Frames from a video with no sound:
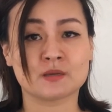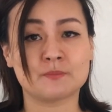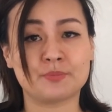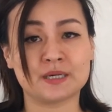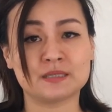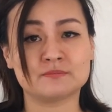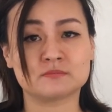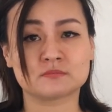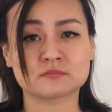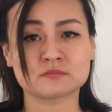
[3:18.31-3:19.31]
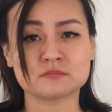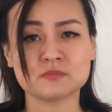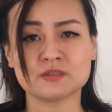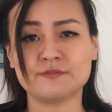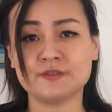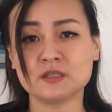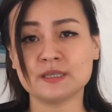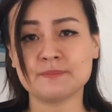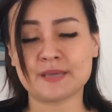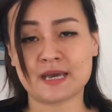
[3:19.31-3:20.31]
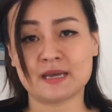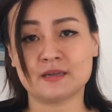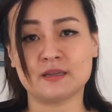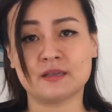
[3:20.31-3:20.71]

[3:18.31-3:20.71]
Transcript: but feeling bad